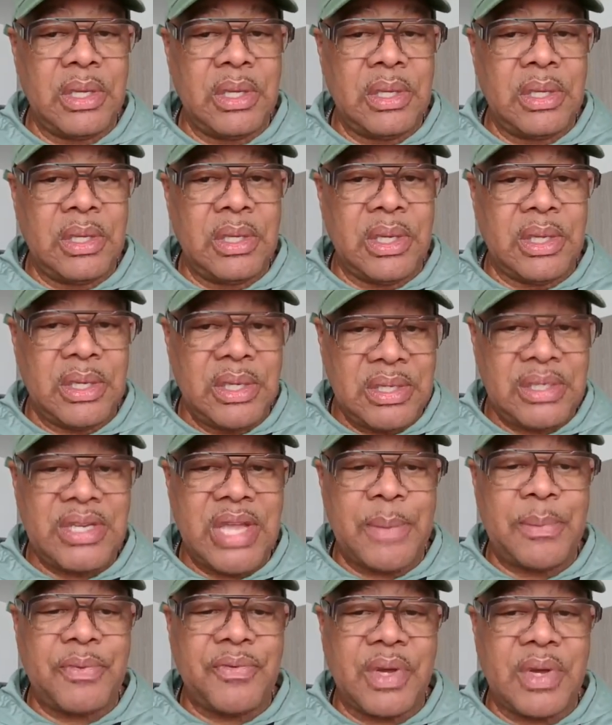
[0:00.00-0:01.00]
In this type
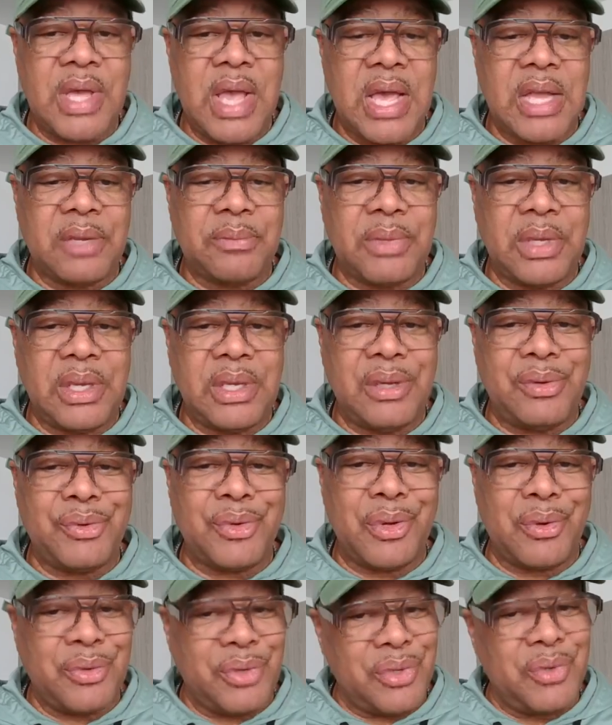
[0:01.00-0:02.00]
of economy, you
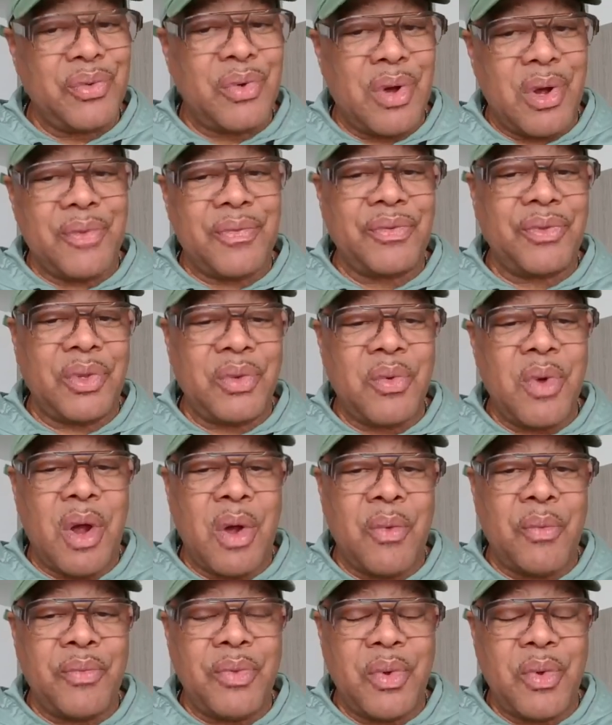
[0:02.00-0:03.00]

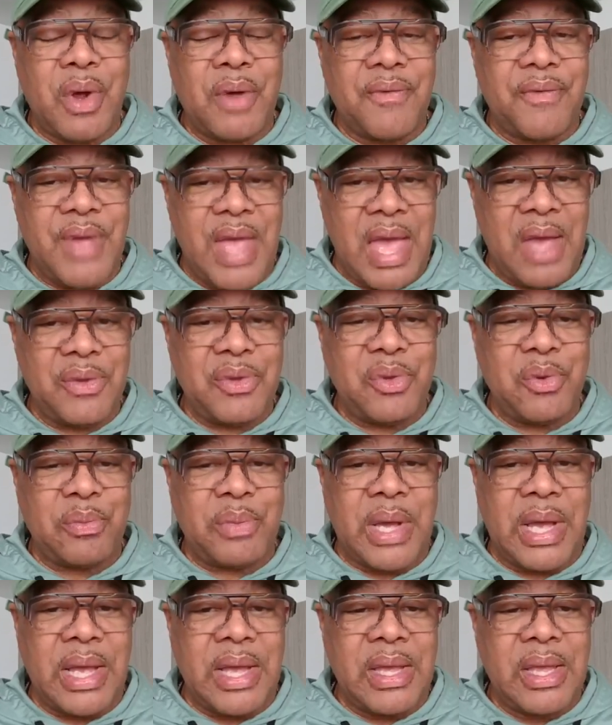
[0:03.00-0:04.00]
are valued
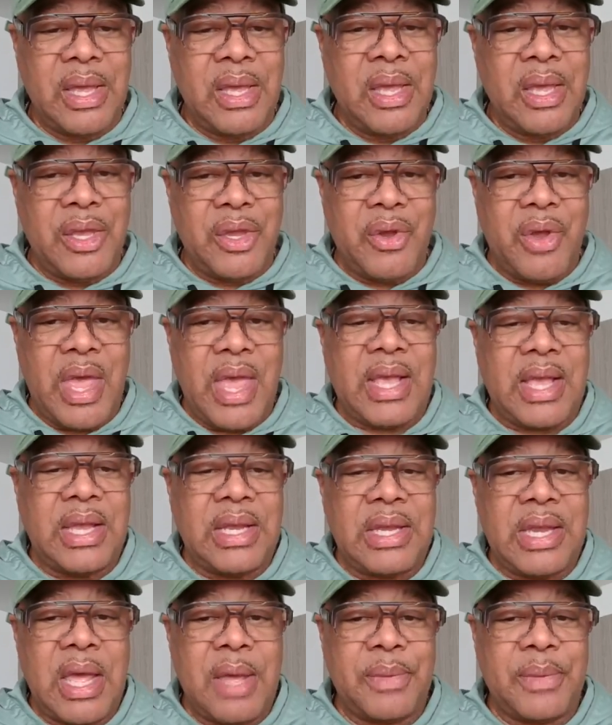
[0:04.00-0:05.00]
by your
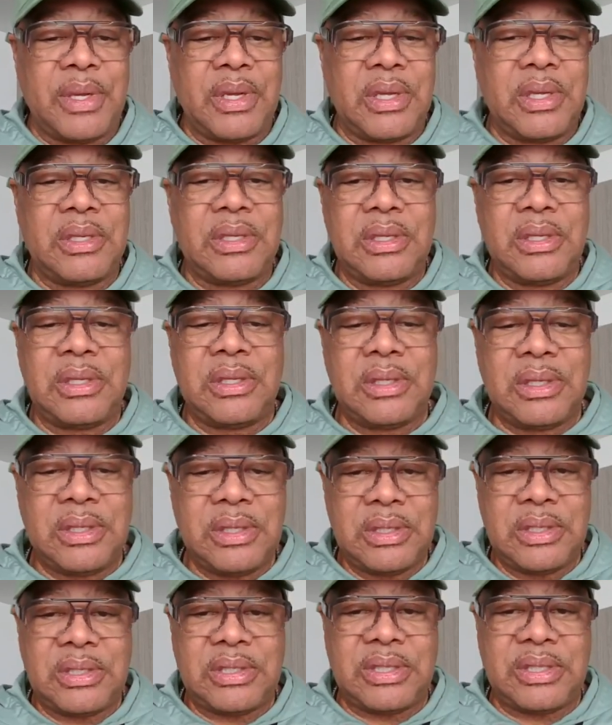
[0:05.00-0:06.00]
economic
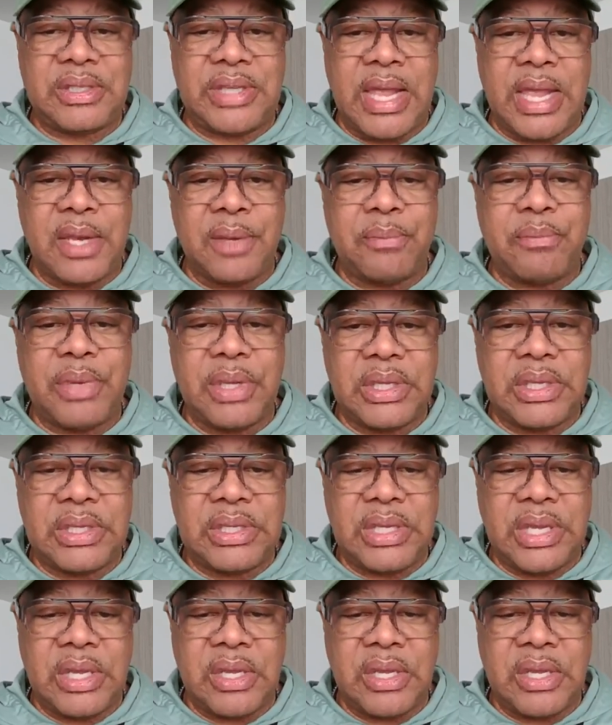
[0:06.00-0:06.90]
sustainability and your